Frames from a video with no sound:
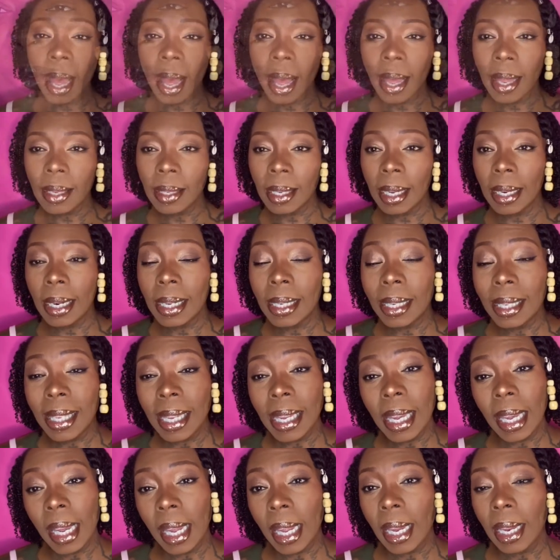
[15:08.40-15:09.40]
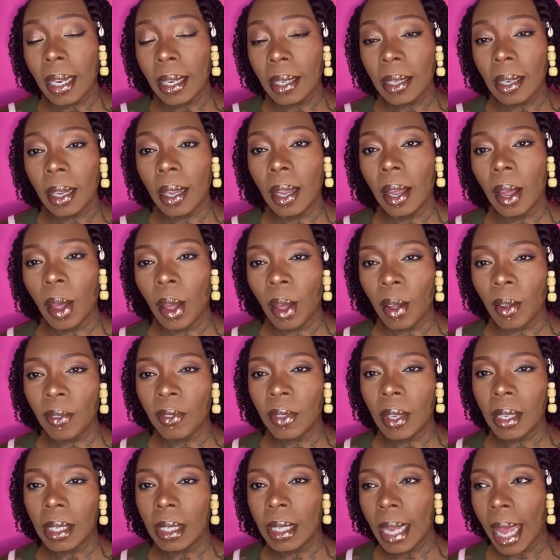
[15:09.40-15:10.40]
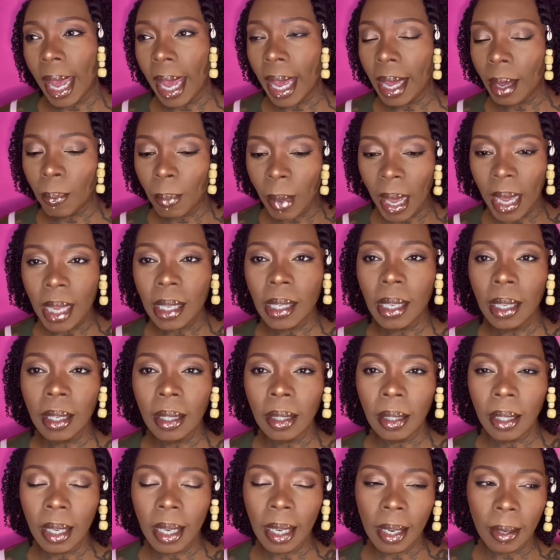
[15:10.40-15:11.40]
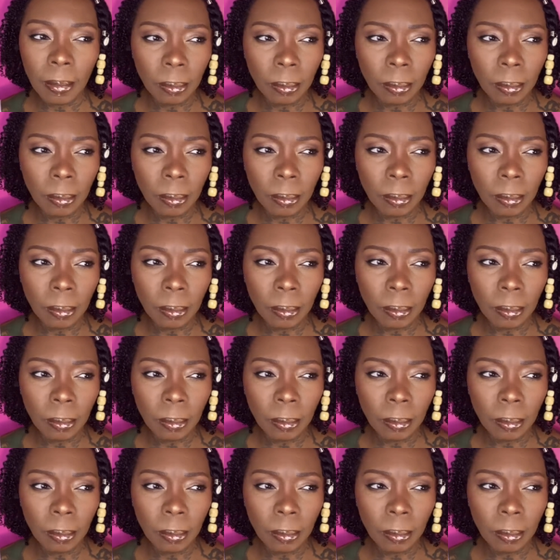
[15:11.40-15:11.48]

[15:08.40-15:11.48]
Hey guys, it is the end of the day, basically.